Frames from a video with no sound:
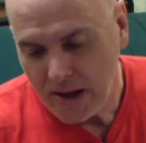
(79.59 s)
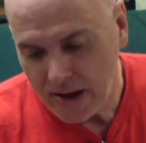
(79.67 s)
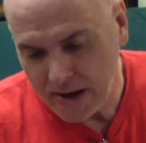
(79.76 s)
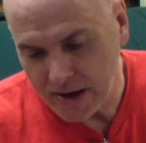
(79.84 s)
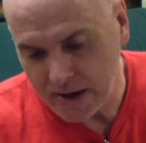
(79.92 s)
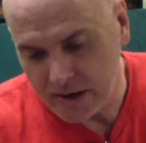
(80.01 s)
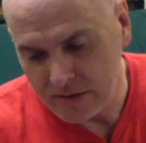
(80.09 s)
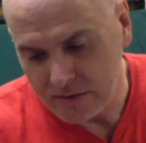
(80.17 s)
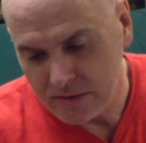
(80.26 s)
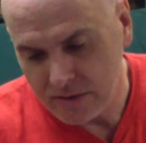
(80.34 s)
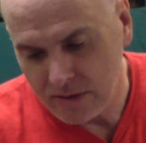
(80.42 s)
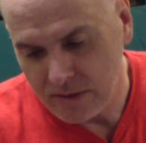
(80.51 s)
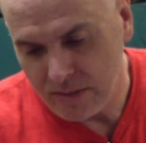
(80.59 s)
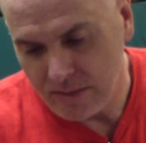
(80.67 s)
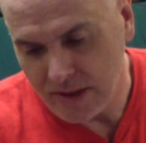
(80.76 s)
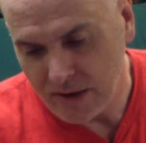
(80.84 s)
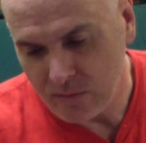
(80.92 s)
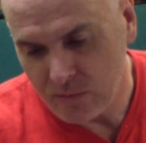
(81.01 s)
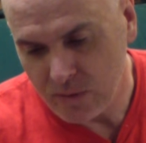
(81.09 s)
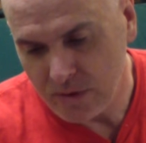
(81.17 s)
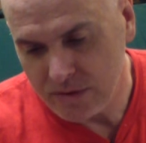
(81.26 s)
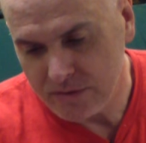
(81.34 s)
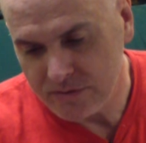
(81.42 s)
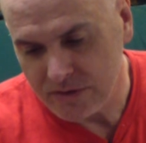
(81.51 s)
and that
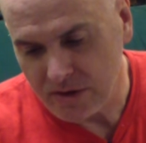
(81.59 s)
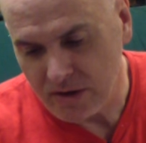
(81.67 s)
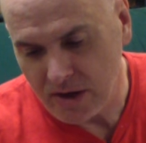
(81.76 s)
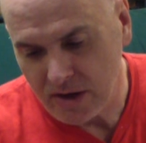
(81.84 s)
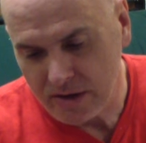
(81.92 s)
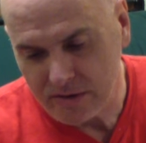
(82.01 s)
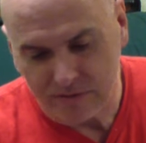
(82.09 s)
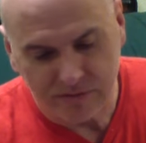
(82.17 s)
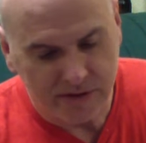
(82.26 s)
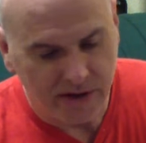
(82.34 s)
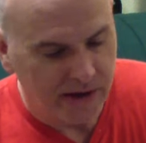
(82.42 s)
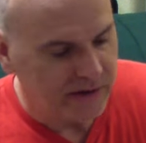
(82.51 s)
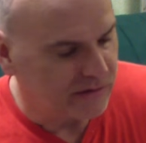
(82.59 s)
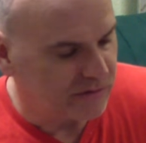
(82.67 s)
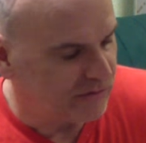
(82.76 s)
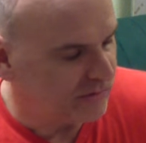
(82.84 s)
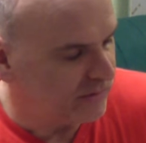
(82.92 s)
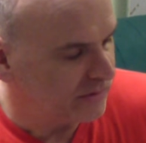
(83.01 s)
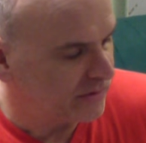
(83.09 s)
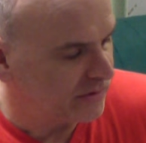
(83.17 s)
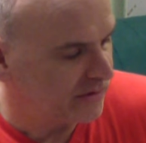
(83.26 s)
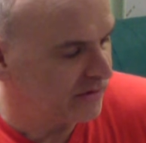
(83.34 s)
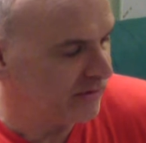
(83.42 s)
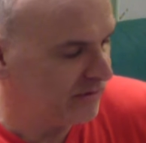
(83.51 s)
was a lot of the attitude,
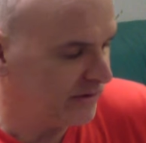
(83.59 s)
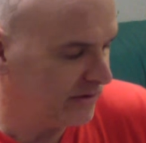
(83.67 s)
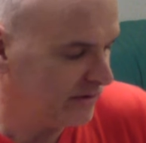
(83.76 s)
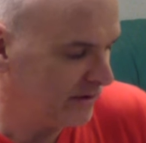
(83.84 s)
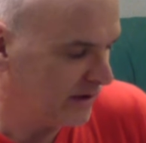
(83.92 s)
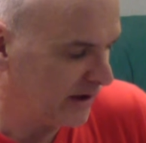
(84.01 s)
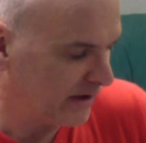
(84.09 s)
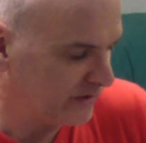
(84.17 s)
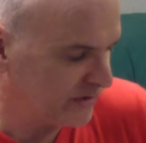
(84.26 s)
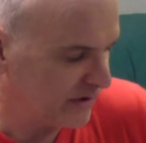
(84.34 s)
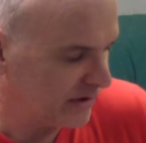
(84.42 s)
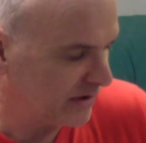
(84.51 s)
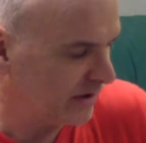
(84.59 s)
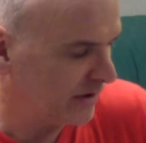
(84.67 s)
the classic